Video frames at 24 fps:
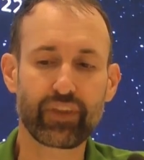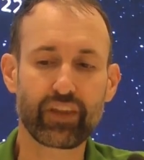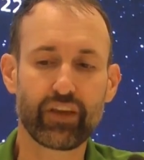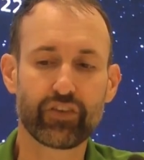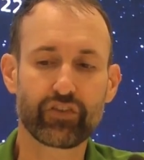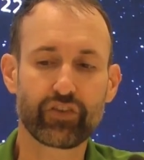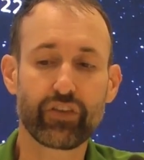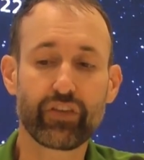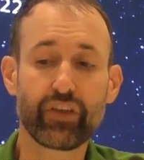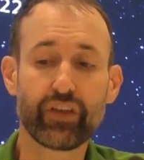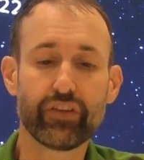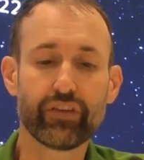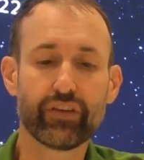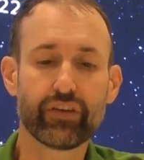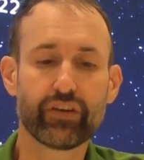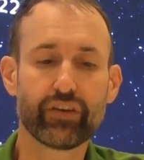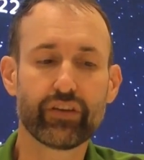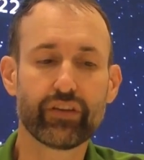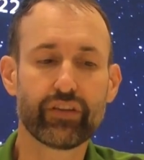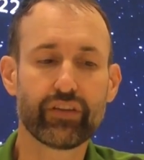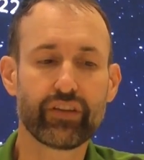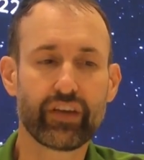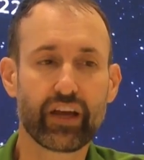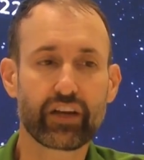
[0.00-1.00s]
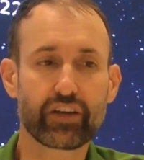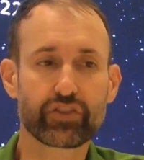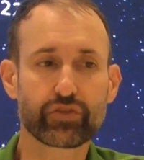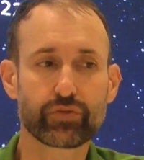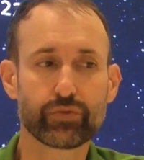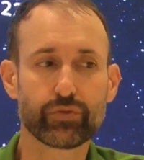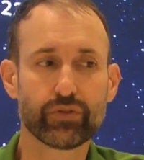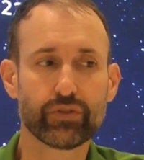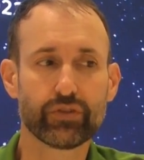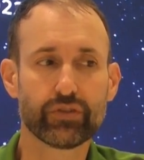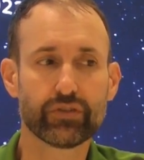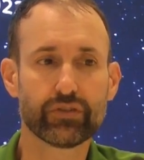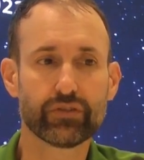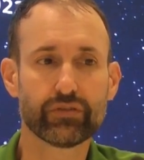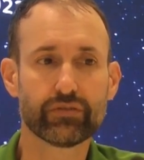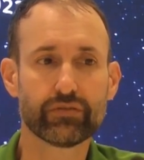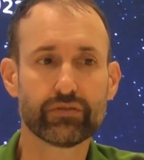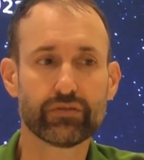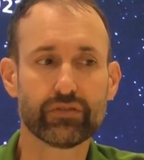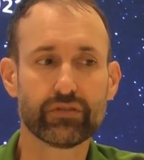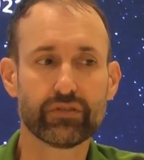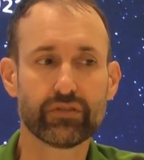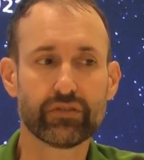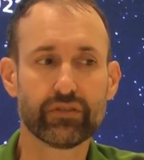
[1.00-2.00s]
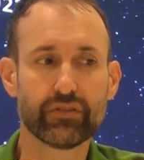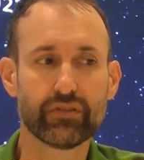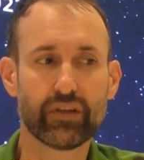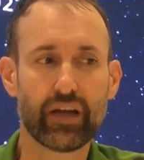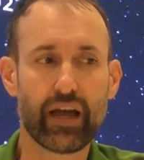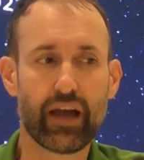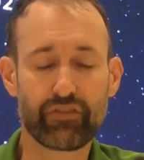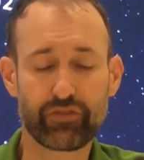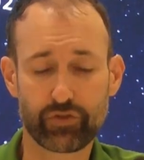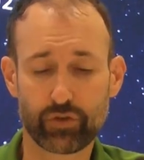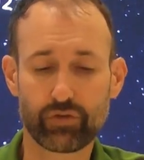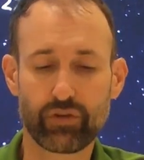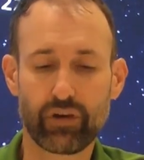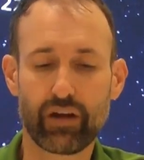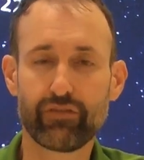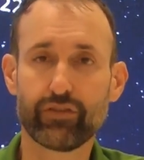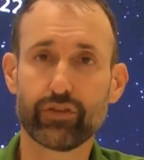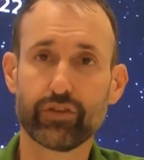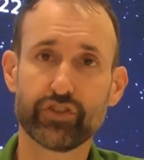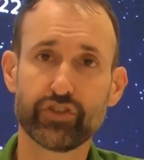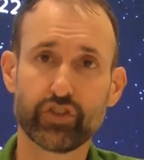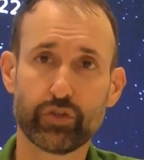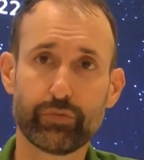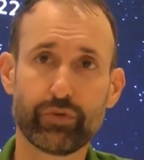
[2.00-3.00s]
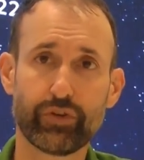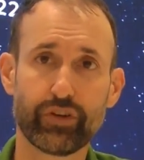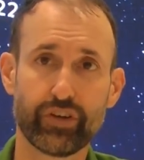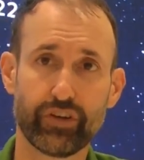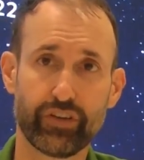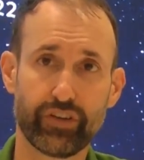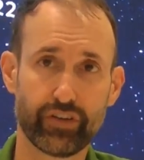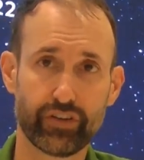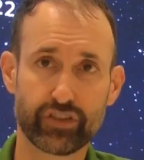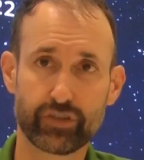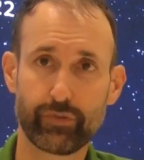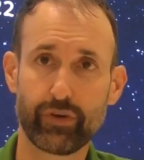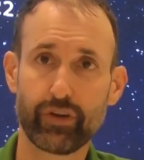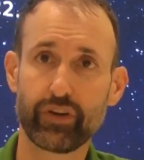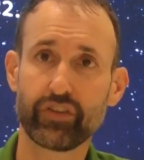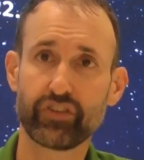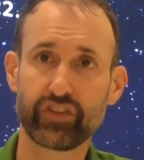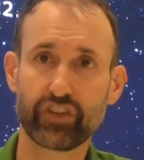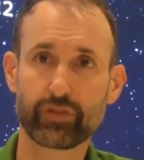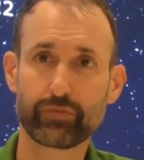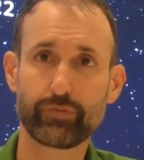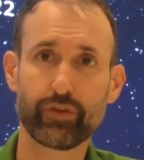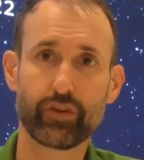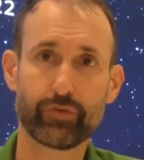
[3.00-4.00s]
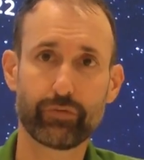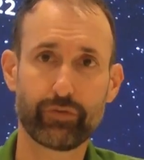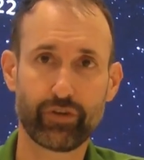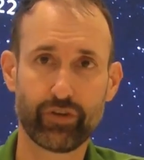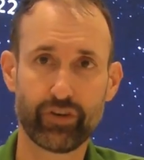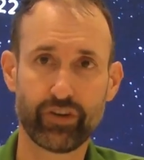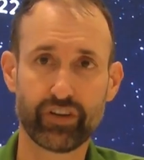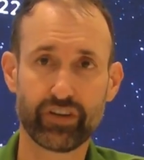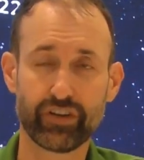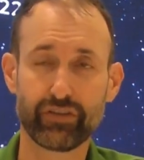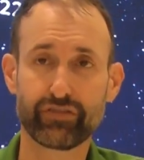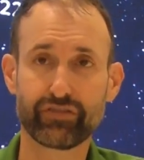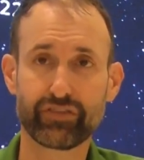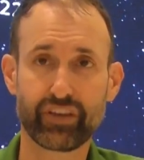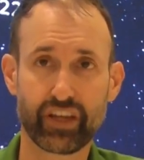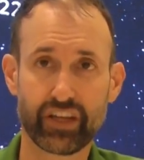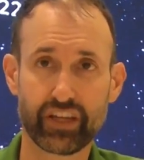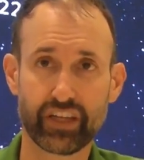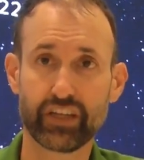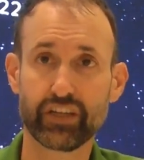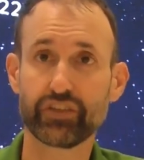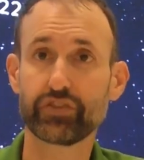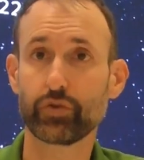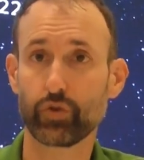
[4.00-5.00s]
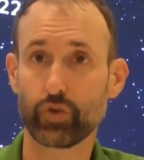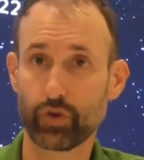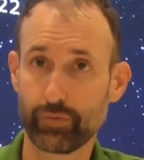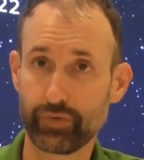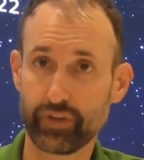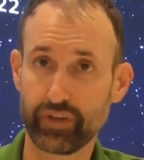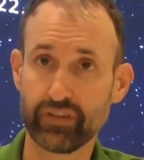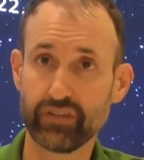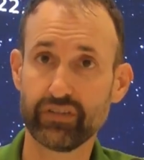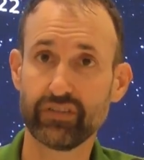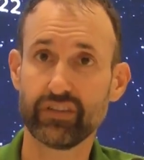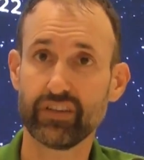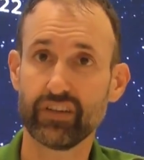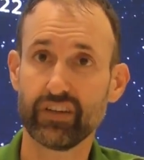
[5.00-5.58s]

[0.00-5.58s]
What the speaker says: So then the actual, after arrival at Jupiter, there's about a 6-month period of getting into orbit